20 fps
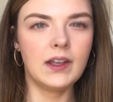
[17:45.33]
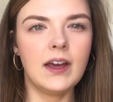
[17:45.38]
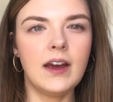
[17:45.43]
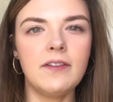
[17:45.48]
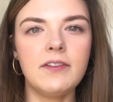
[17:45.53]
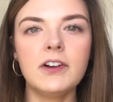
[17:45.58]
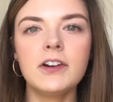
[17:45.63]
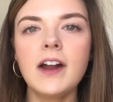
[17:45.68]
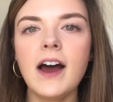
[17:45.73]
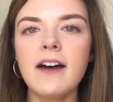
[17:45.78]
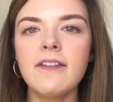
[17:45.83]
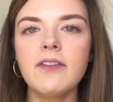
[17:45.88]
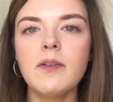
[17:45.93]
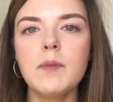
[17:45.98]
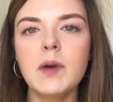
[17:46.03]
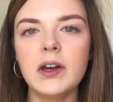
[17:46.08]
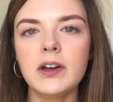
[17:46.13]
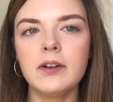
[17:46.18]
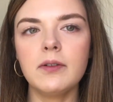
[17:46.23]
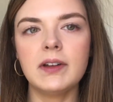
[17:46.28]
If you're not
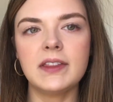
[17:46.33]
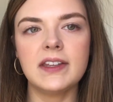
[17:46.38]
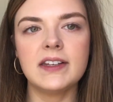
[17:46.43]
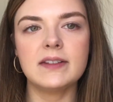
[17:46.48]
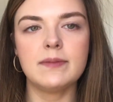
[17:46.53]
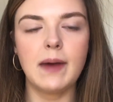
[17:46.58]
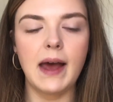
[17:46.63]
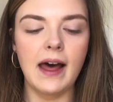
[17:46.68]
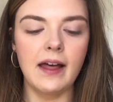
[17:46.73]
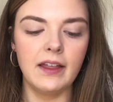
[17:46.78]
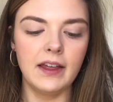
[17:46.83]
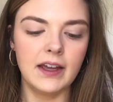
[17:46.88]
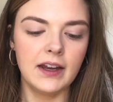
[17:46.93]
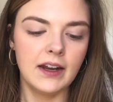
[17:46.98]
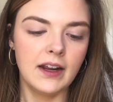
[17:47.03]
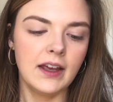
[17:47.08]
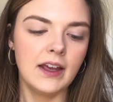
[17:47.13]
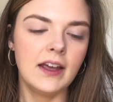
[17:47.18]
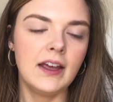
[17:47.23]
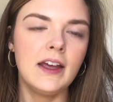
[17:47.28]
familiar with this palette,
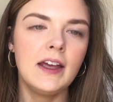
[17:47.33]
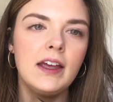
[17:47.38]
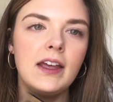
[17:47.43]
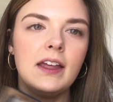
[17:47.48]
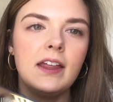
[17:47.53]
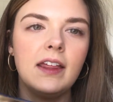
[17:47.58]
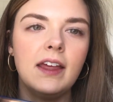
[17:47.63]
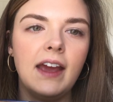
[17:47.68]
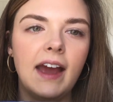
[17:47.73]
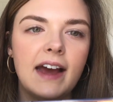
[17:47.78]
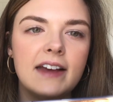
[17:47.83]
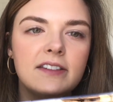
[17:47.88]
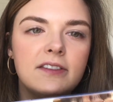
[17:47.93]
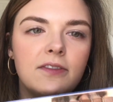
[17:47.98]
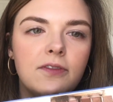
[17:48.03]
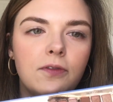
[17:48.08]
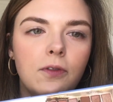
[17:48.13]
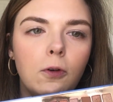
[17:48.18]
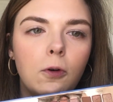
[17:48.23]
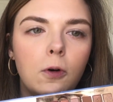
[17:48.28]
it has
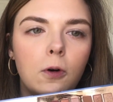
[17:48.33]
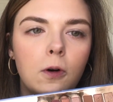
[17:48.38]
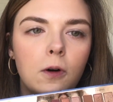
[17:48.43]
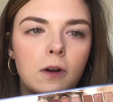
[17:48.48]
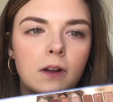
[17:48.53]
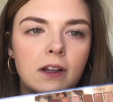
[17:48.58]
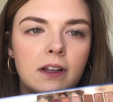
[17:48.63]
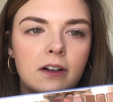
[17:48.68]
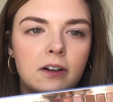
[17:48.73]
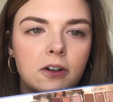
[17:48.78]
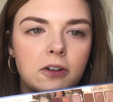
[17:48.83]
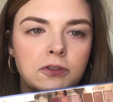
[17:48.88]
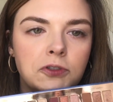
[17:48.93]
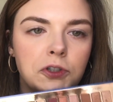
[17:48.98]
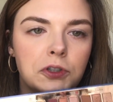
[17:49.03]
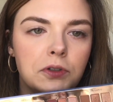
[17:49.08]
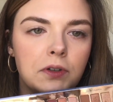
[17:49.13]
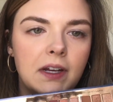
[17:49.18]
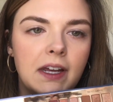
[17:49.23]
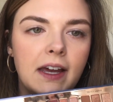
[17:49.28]
four little
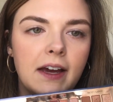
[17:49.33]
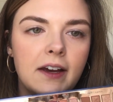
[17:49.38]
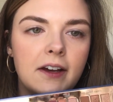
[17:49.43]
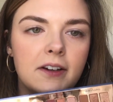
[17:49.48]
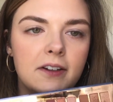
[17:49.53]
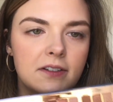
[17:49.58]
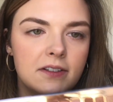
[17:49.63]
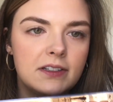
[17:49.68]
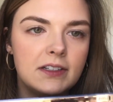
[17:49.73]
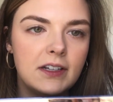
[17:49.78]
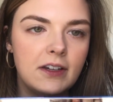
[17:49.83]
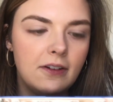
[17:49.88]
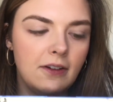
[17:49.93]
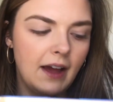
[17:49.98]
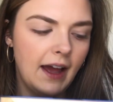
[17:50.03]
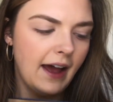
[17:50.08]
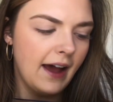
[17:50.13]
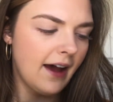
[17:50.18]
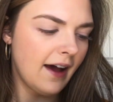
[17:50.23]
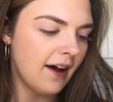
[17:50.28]
trios. So you
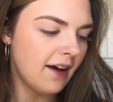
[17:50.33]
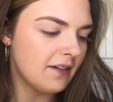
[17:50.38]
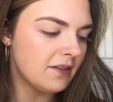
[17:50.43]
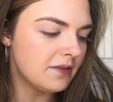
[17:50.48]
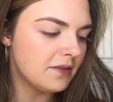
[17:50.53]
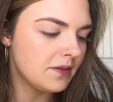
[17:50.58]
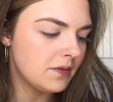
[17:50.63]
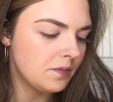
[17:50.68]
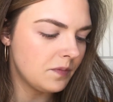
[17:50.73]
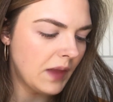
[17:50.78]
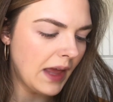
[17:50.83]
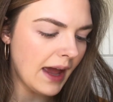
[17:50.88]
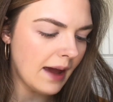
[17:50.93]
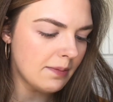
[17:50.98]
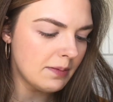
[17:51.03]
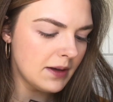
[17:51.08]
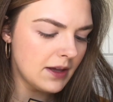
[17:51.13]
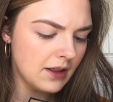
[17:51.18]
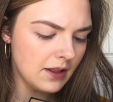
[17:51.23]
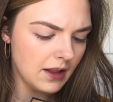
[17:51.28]
have
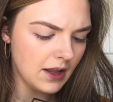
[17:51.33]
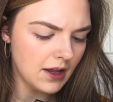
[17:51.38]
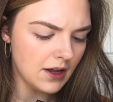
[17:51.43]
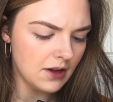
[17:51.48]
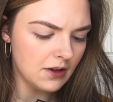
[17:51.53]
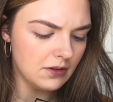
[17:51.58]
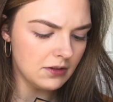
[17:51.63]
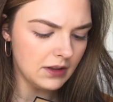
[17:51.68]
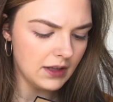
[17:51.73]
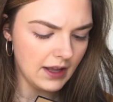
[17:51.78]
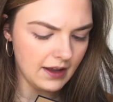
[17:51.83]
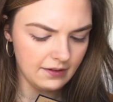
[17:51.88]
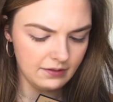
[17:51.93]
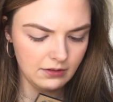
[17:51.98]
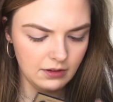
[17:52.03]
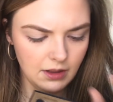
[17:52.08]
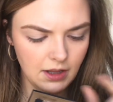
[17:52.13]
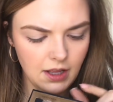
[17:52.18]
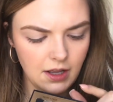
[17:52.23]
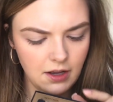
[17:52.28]
Happy Glow,
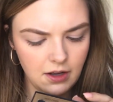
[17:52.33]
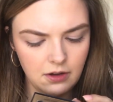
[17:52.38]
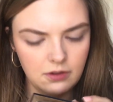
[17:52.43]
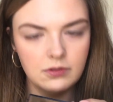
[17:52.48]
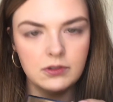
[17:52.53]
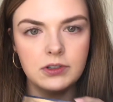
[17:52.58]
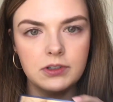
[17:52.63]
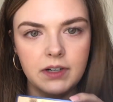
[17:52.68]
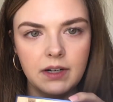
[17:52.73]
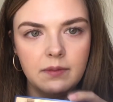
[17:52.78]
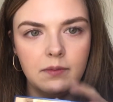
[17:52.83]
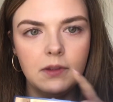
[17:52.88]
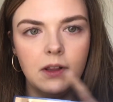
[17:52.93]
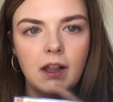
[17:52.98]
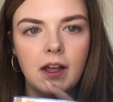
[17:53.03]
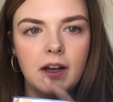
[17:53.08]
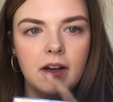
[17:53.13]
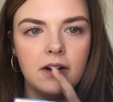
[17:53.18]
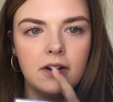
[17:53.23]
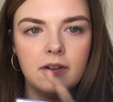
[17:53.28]
Love Glow, Dream
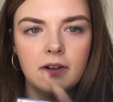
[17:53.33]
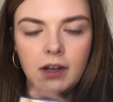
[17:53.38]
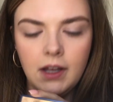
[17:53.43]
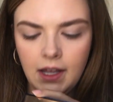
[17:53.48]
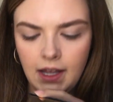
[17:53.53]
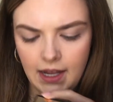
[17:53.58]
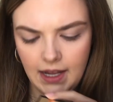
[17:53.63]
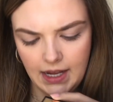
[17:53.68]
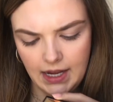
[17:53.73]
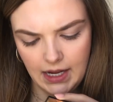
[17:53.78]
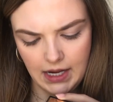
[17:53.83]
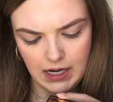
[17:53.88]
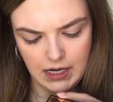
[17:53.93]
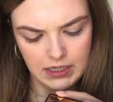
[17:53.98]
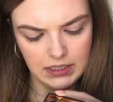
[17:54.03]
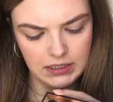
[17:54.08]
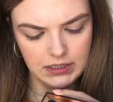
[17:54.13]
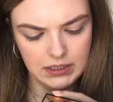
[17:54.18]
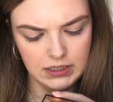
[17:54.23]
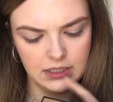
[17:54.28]
Glow,
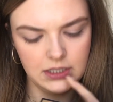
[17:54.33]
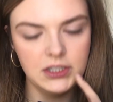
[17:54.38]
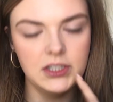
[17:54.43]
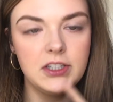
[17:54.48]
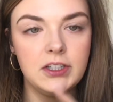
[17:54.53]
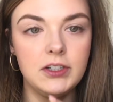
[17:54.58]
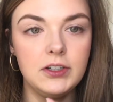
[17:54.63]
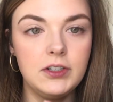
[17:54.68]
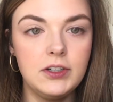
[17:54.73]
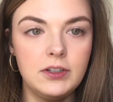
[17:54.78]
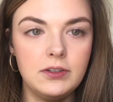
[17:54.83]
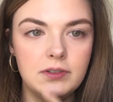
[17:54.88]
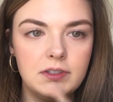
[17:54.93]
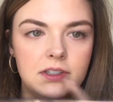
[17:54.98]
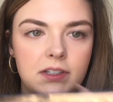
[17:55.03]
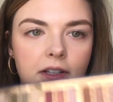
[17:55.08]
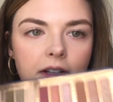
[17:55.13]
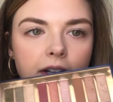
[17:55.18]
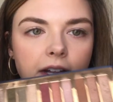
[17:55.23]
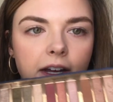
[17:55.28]
and Seduce
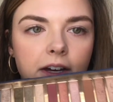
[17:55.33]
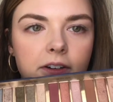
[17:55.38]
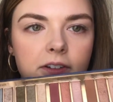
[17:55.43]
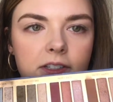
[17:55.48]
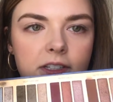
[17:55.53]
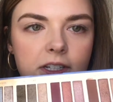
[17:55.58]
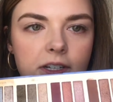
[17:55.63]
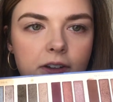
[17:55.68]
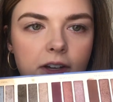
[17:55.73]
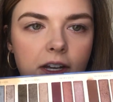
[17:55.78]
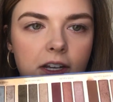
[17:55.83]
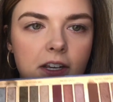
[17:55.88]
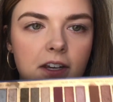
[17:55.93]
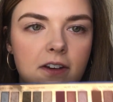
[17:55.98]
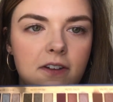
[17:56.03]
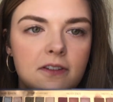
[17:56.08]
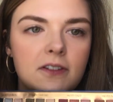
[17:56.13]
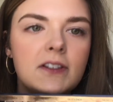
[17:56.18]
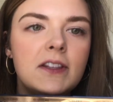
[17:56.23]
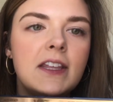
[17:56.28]
Glow. So you can
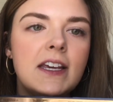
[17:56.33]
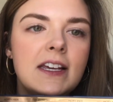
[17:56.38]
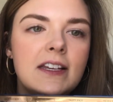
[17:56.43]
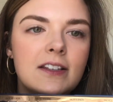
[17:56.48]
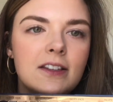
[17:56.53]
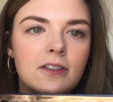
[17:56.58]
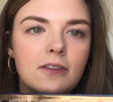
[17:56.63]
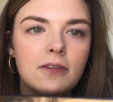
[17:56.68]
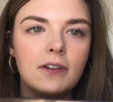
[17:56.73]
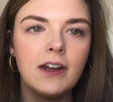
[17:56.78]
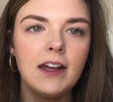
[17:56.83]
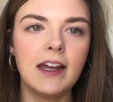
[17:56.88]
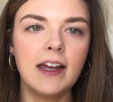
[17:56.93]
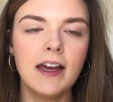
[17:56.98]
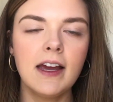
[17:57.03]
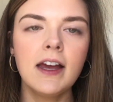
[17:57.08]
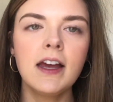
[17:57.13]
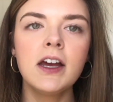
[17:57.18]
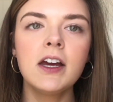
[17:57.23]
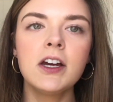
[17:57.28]
use these
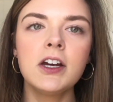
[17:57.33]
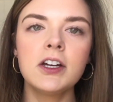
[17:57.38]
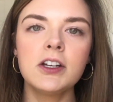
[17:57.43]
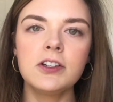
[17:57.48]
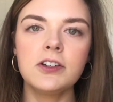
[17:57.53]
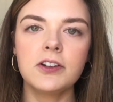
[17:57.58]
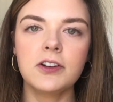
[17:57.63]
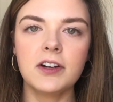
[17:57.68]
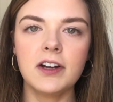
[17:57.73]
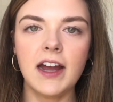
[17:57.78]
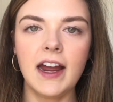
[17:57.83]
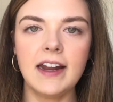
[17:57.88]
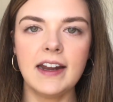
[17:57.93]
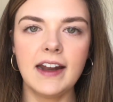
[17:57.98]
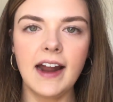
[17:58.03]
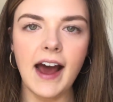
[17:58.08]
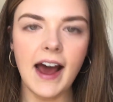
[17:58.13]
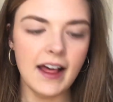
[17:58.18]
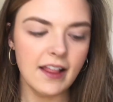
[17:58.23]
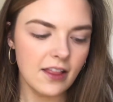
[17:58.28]
three to create
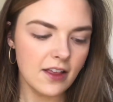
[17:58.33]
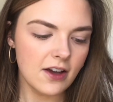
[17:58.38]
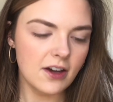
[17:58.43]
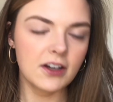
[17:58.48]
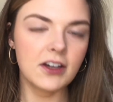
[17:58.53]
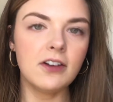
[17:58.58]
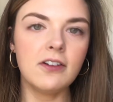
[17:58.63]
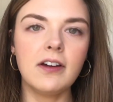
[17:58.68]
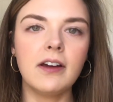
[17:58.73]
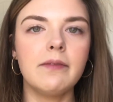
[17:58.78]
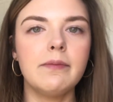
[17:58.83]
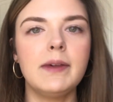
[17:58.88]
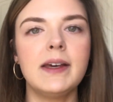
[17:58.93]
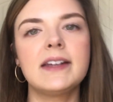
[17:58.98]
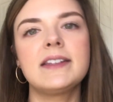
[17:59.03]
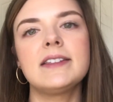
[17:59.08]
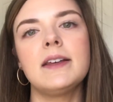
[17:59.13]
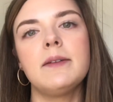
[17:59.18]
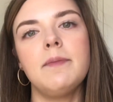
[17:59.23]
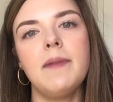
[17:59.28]
an eye look. You can
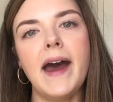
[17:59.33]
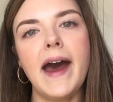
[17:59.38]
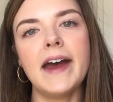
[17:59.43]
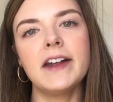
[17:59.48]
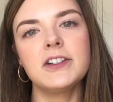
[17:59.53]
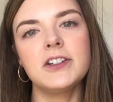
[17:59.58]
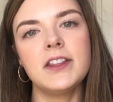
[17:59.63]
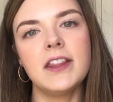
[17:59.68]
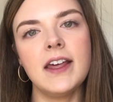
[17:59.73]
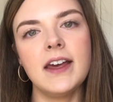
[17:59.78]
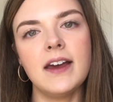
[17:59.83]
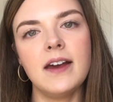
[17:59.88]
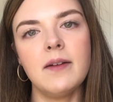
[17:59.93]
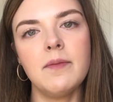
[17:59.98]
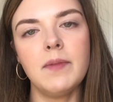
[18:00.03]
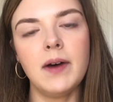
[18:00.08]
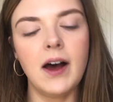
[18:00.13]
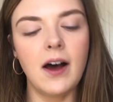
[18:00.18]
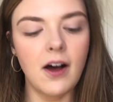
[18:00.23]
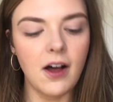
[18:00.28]
mix and match
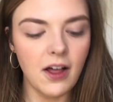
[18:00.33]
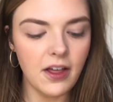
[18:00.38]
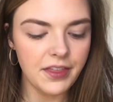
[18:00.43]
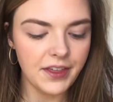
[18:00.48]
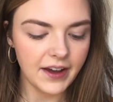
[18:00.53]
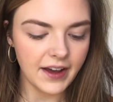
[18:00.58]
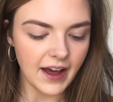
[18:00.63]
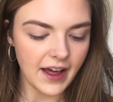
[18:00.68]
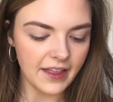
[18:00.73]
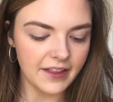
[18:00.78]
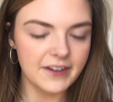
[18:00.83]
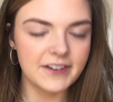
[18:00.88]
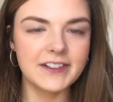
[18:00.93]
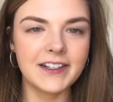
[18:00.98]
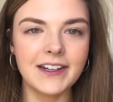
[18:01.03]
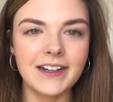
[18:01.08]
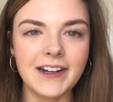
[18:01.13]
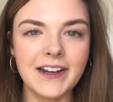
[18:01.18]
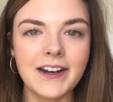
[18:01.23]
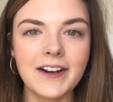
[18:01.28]
them, but all the colors
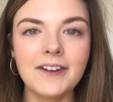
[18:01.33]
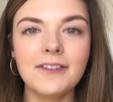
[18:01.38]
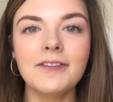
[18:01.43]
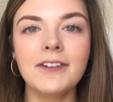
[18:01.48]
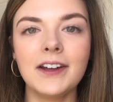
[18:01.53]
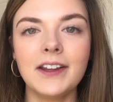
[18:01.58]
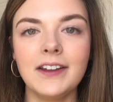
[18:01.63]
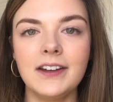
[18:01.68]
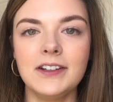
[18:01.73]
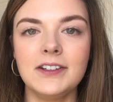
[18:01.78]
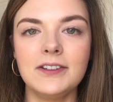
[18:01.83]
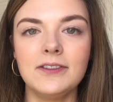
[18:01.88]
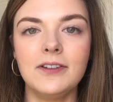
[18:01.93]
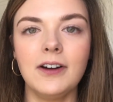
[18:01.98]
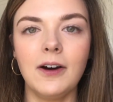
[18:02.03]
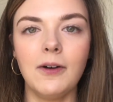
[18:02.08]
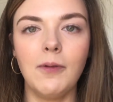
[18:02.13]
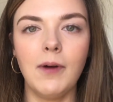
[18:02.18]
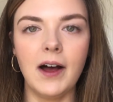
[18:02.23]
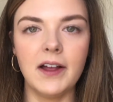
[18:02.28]
in here really do
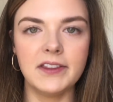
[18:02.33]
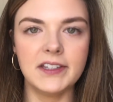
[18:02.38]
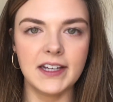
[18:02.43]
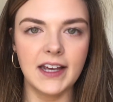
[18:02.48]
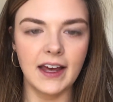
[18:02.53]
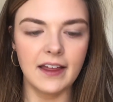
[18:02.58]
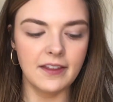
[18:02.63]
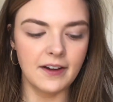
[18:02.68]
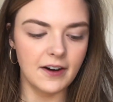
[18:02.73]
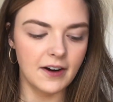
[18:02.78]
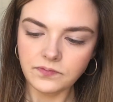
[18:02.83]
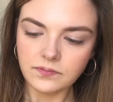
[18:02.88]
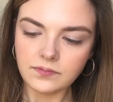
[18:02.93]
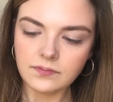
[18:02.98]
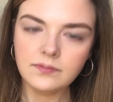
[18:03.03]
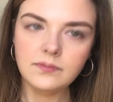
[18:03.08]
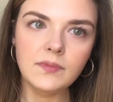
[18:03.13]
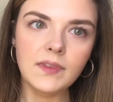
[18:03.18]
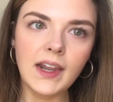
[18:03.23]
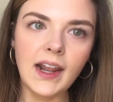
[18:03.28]
go well together.
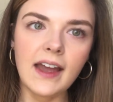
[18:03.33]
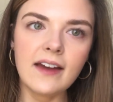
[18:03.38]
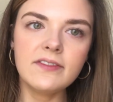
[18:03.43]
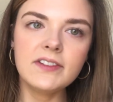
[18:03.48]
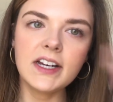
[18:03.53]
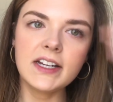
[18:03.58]
I've